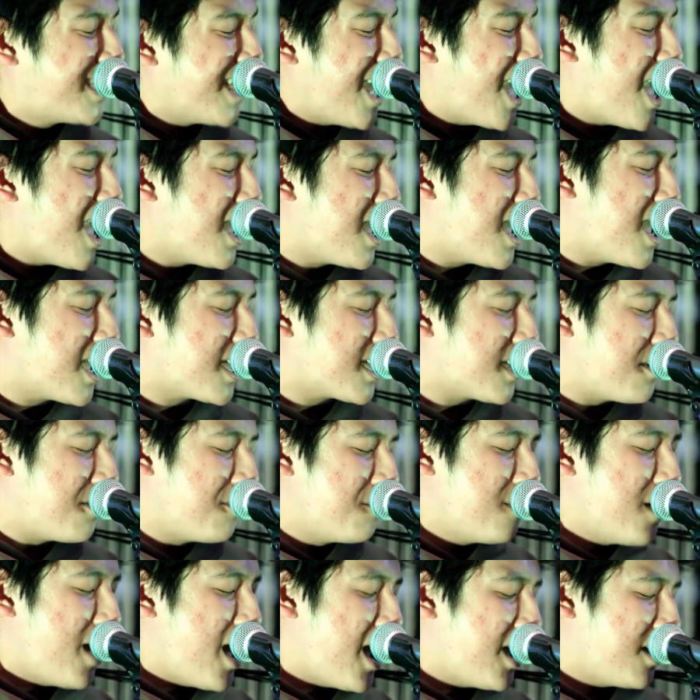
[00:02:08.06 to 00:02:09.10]
make them
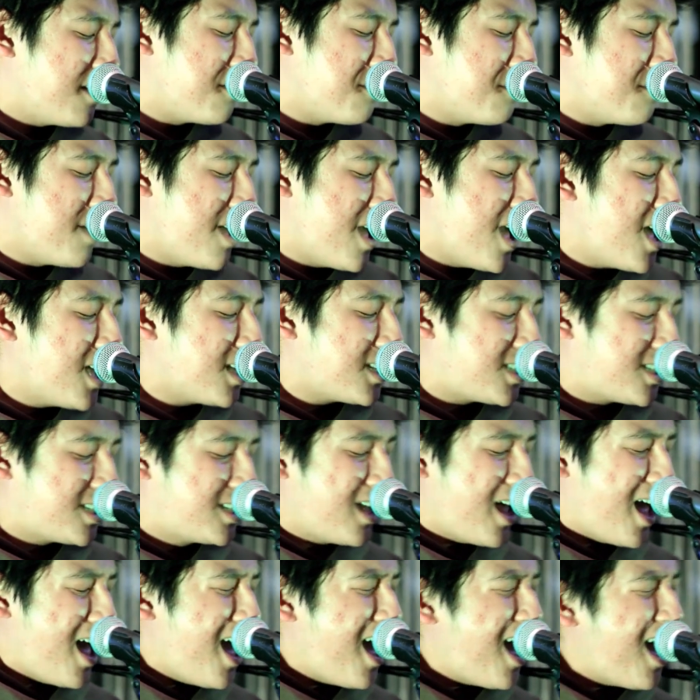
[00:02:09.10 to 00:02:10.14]
fun to listen to,
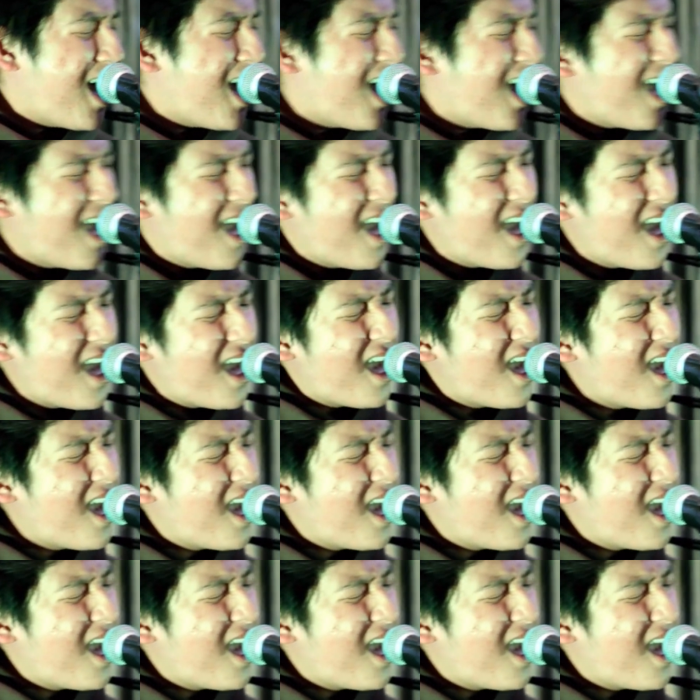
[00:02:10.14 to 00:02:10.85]
and we're